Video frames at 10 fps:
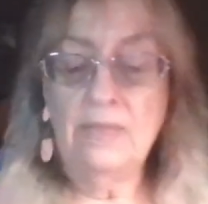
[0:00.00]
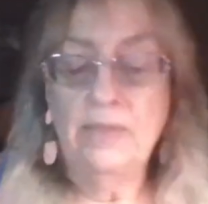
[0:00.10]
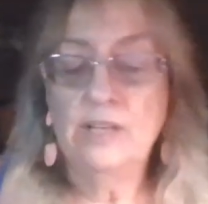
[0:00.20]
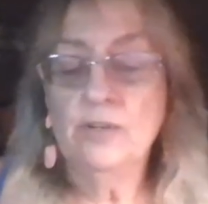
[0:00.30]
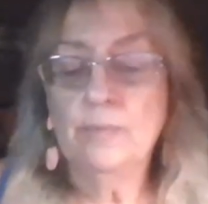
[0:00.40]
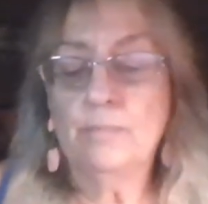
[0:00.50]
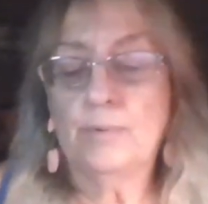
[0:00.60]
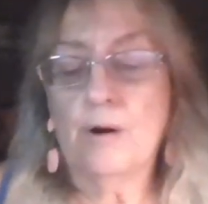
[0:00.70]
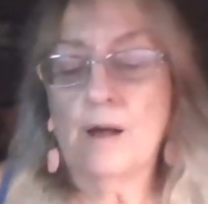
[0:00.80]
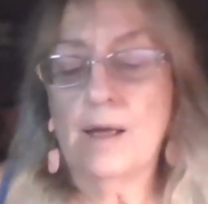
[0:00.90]
And these are
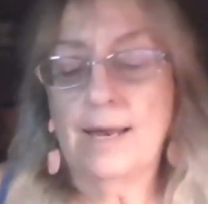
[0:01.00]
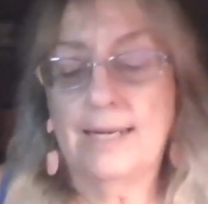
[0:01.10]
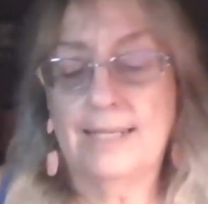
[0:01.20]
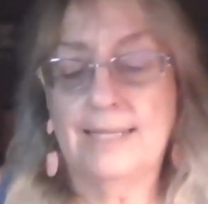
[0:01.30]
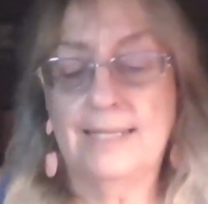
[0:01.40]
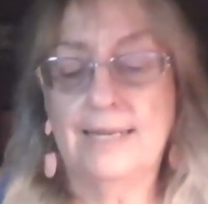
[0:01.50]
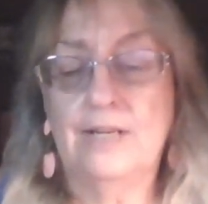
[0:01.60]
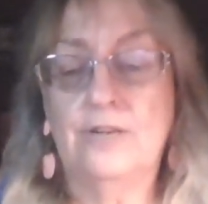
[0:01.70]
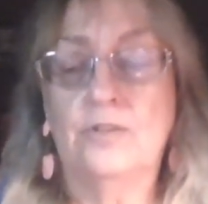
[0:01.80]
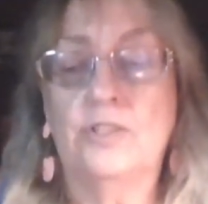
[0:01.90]
bra
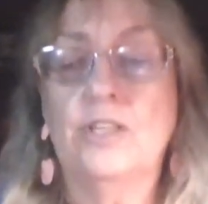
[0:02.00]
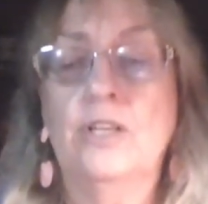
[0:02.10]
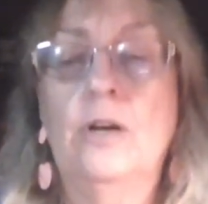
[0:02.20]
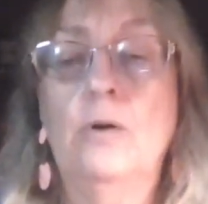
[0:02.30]
extenders.